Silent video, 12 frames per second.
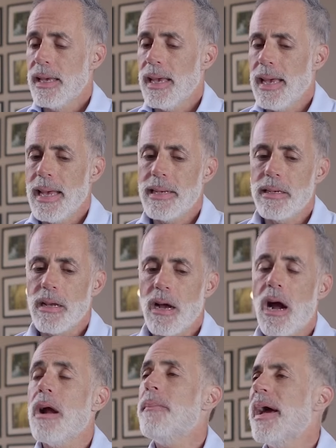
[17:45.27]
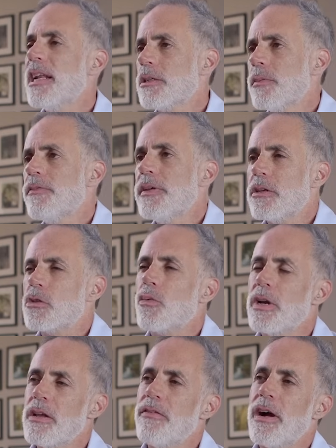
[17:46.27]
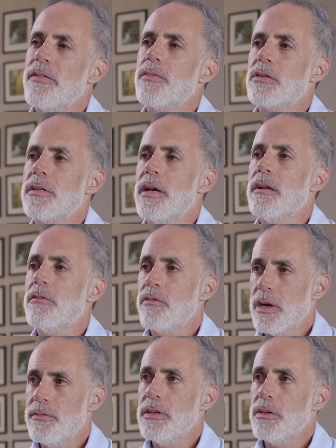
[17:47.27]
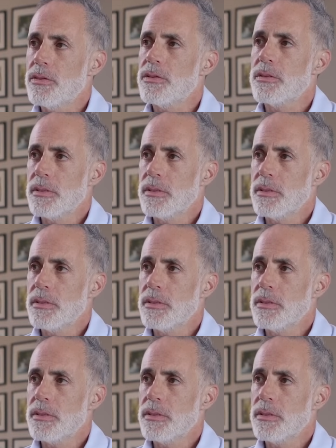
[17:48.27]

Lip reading: and our management fee is 25% of revenues.